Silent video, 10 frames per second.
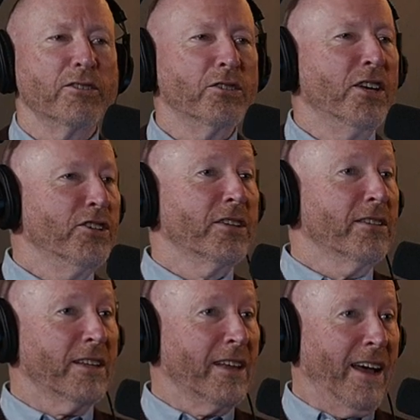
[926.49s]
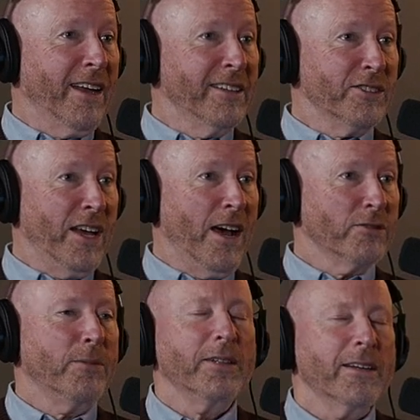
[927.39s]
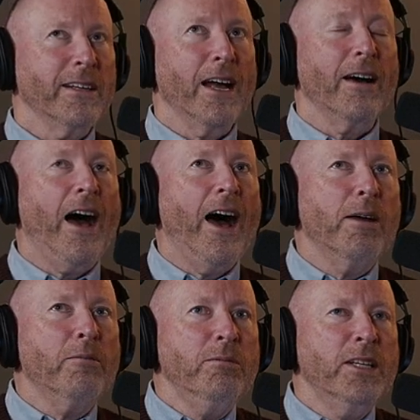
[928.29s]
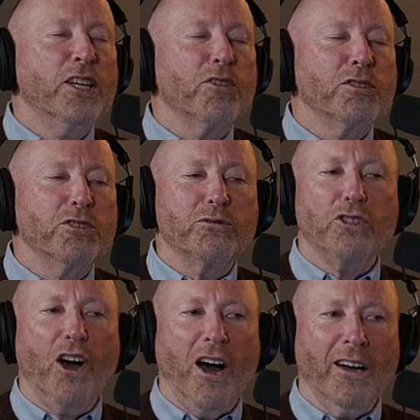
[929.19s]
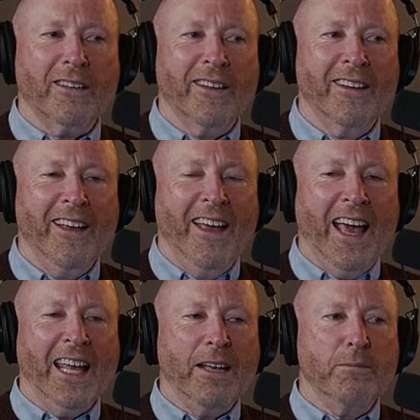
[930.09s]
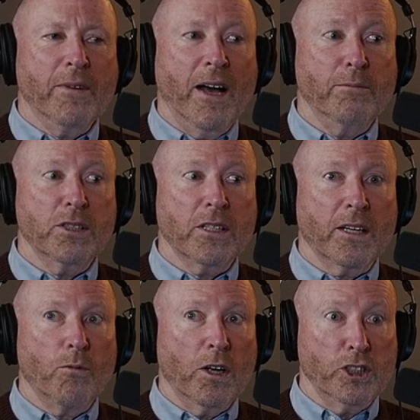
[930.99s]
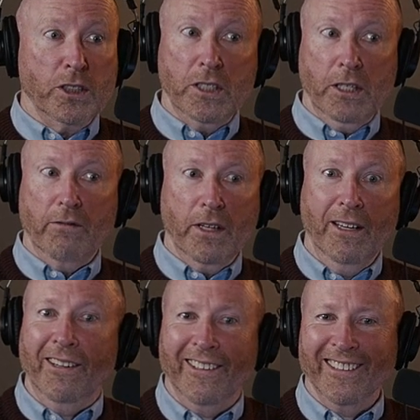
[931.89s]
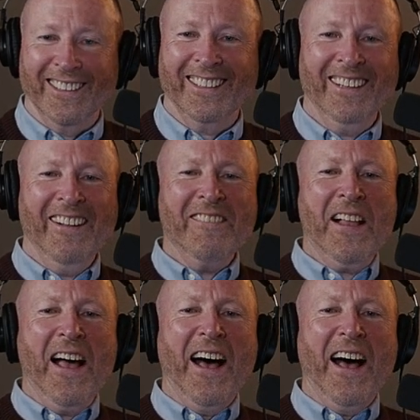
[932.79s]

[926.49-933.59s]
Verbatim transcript: You you get the guy in his house. I mean, again, I, I'm hearing you talk, mm-hmm. and I'm I'm just like watching T V. Mm, yeah.